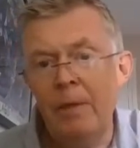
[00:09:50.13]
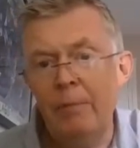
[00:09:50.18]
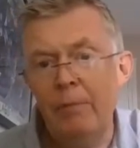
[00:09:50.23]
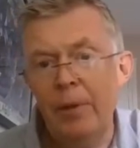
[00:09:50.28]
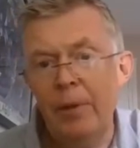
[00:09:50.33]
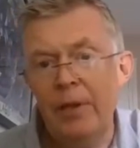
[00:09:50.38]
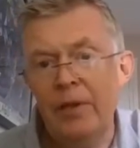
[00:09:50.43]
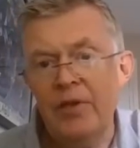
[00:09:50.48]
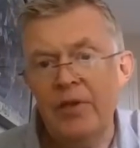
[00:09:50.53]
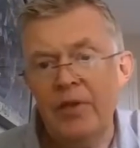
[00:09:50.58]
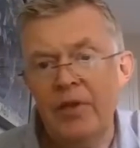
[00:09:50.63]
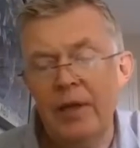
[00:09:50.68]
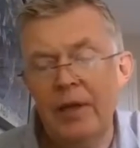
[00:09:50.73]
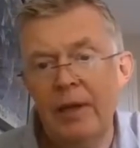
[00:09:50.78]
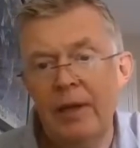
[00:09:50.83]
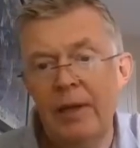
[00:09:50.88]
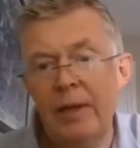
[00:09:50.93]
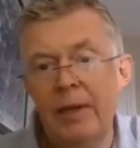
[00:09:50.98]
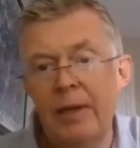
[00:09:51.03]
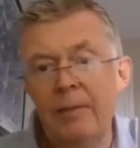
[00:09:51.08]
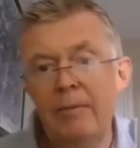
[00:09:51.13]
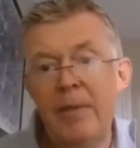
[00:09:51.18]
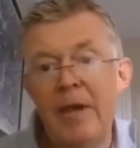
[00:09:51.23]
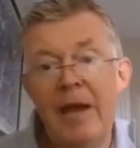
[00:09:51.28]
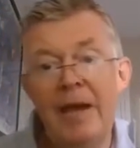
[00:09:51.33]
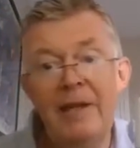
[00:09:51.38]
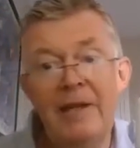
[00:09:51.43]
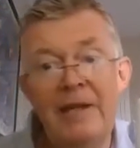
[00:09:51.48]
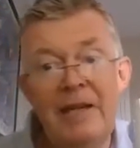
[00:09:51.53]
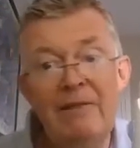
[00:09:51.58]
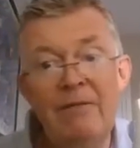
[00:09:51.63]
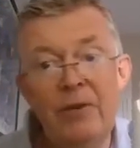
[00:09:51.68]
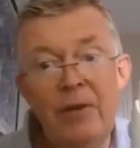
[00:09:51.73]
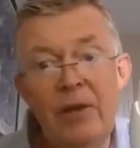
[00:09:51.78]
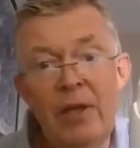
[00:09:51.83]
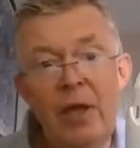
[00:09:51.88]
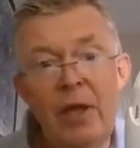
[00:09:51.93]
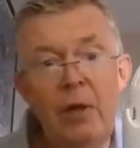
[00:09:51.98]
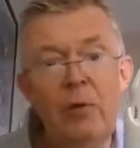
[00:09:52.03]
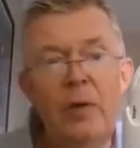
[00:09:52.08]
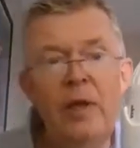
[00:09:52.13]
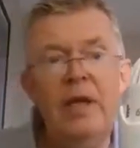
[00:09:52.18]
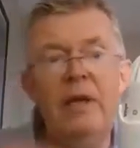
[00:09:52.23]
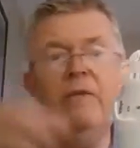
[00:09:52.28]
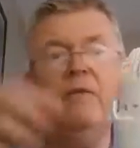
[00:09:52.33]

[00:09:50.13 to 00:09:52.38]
But and even though